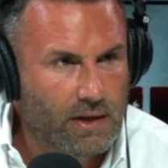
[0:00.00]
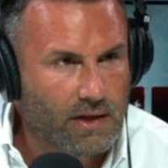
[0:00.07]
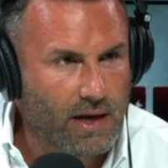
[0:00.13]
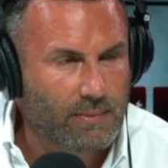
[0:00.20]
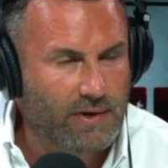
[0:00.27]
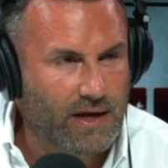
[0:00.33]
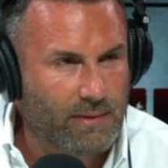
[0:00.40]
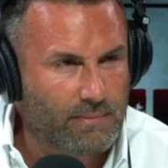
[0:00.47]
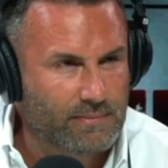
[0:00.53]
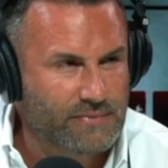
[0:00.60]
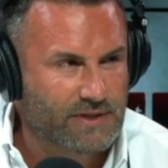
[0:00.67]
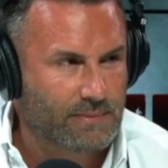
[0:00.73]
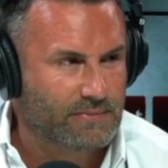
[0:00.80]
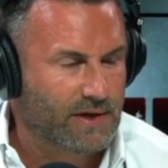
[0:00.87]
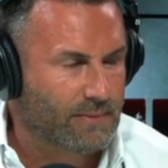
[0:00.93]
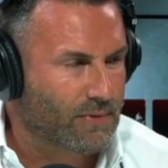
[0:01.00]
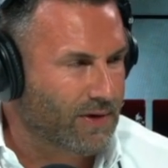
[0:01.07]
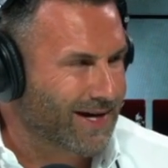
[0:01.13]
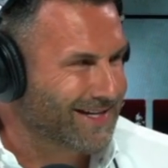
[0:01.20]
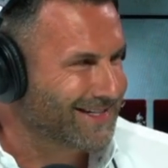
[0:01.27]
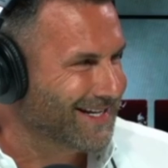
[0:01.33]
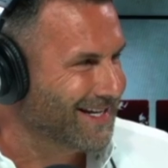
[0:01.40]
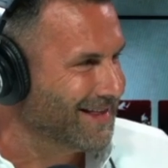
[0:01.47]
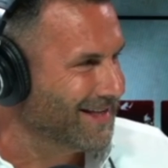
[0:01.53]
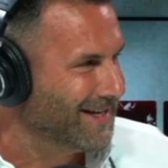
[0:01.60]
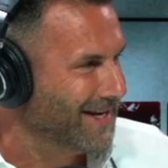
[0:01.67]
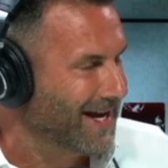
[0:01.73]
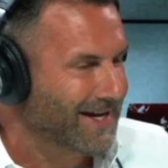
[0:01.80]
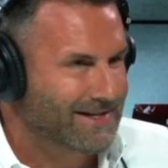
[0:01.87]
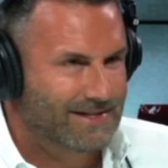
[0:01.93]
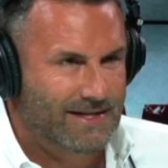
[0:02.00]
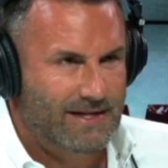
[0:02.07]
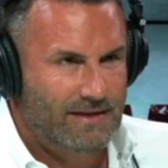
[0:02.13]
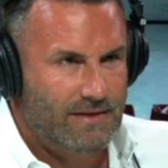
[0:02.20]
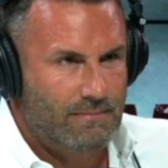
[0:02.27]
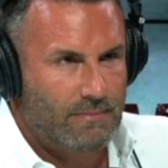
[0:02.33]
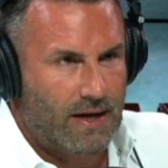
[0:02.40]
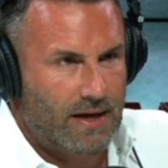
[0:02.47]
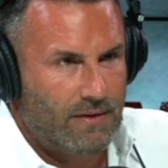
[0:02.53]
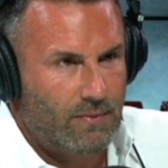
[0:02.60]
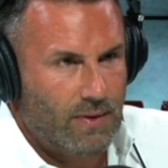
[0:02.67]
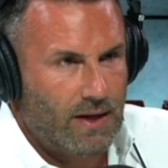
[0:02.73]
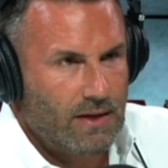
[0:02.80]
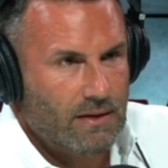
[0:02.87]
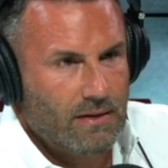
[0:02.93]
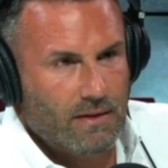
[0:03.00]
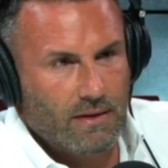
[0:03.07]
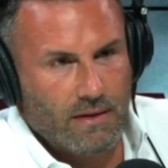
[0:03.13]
coming up September 18th and 19th, by the way.